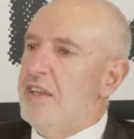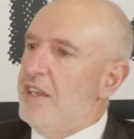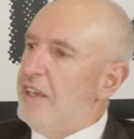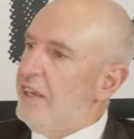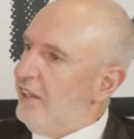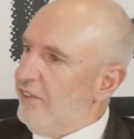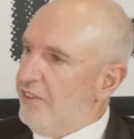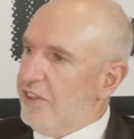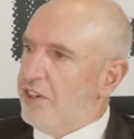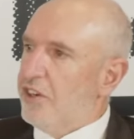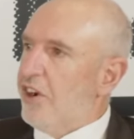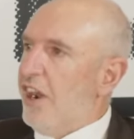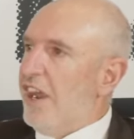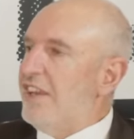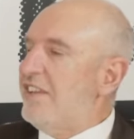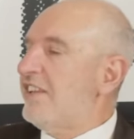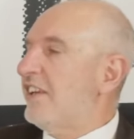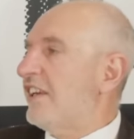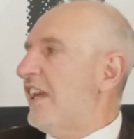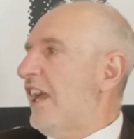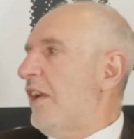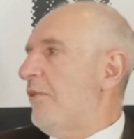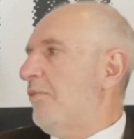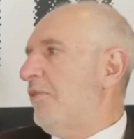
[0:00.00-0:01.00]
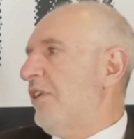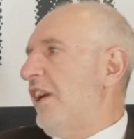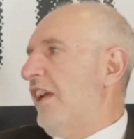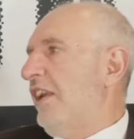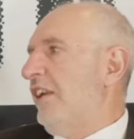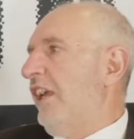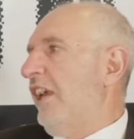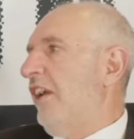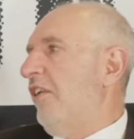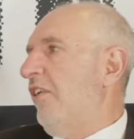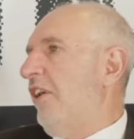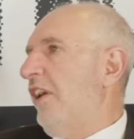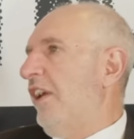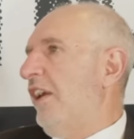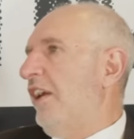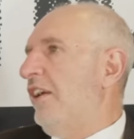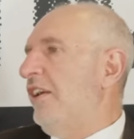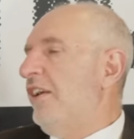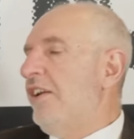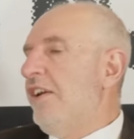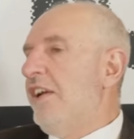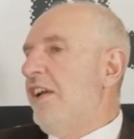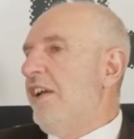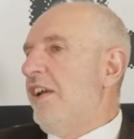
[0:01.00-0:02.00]
in the Greater Cape Town area.
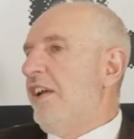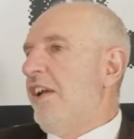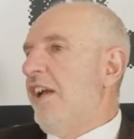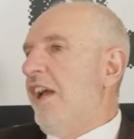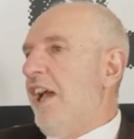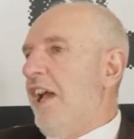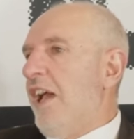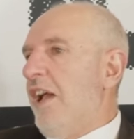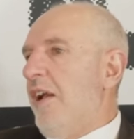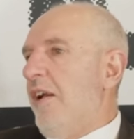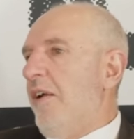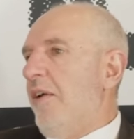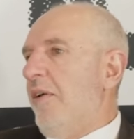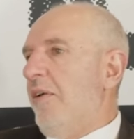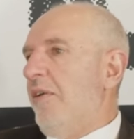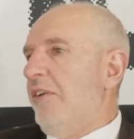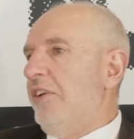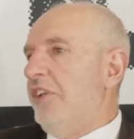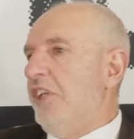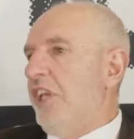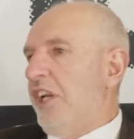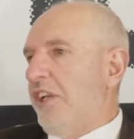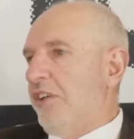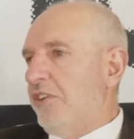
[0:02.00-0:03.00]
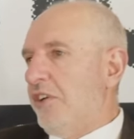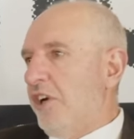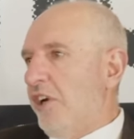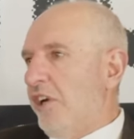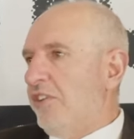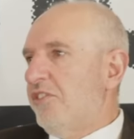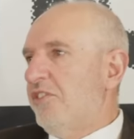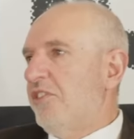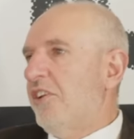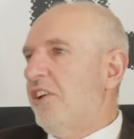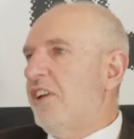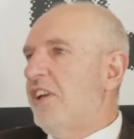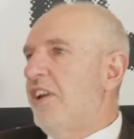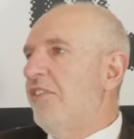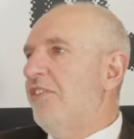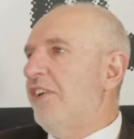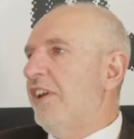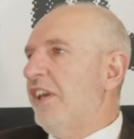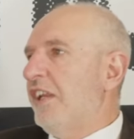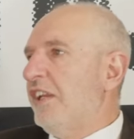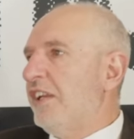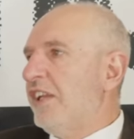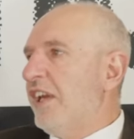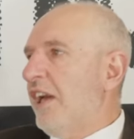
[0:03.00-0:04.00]
You've got a
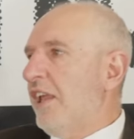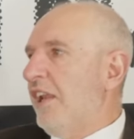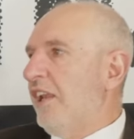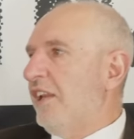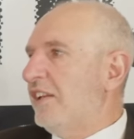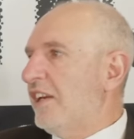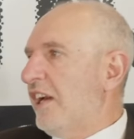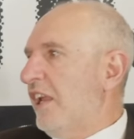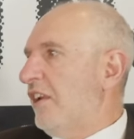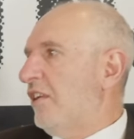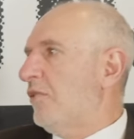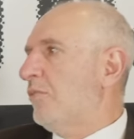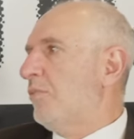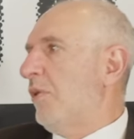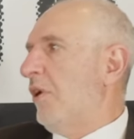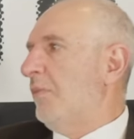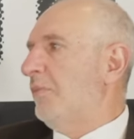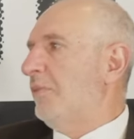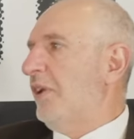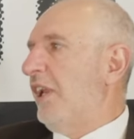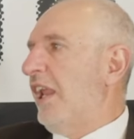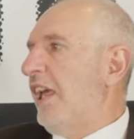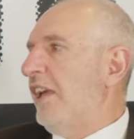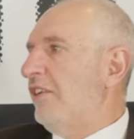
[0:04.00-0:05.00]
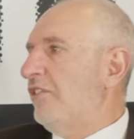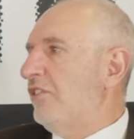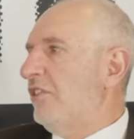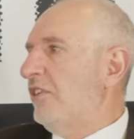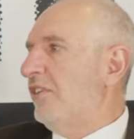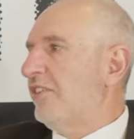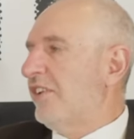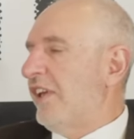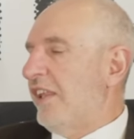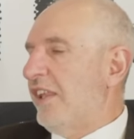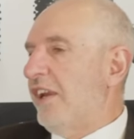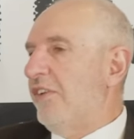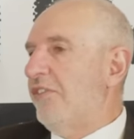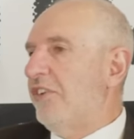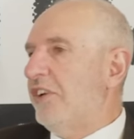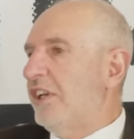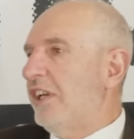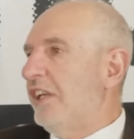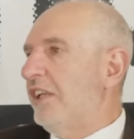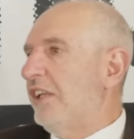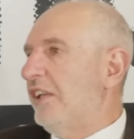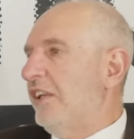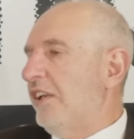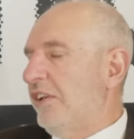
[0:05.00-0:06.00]
significant coloured population in South Africa,
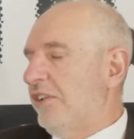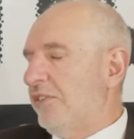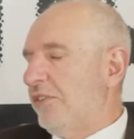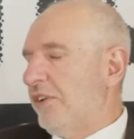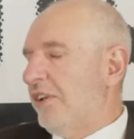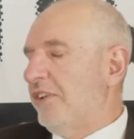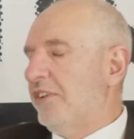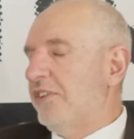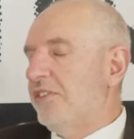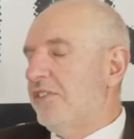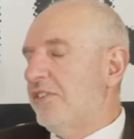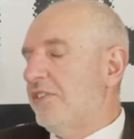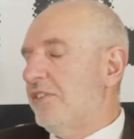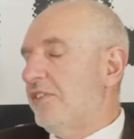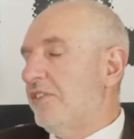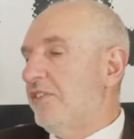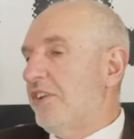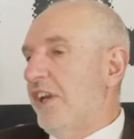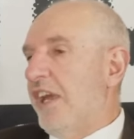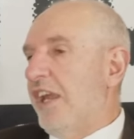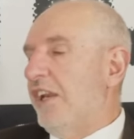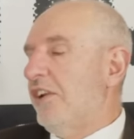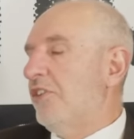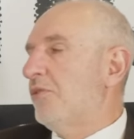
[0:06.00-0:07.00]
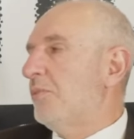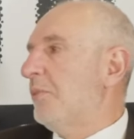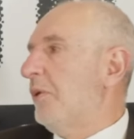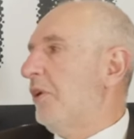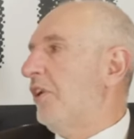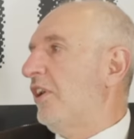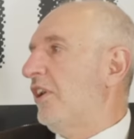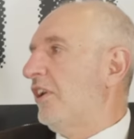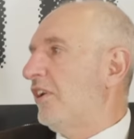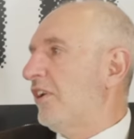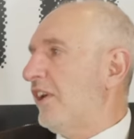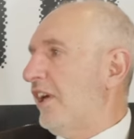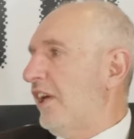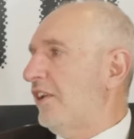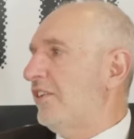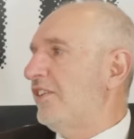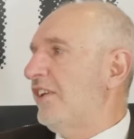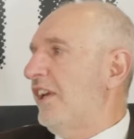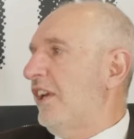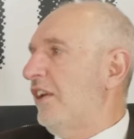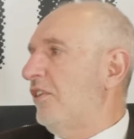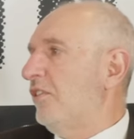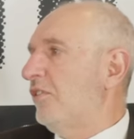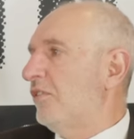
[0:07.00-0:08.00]
in Johannesburg and
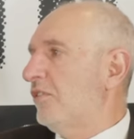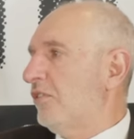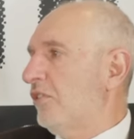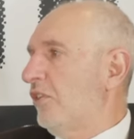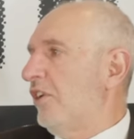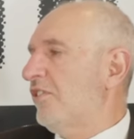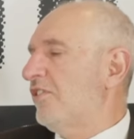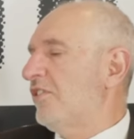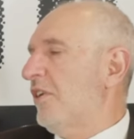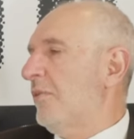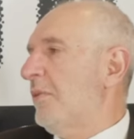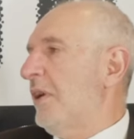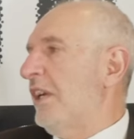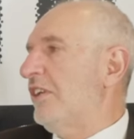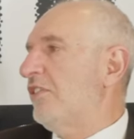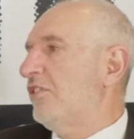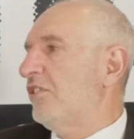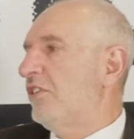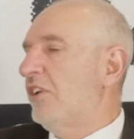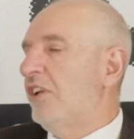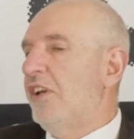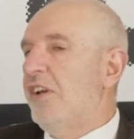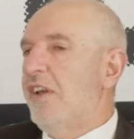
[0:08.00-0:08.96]
Gauteng, not so much.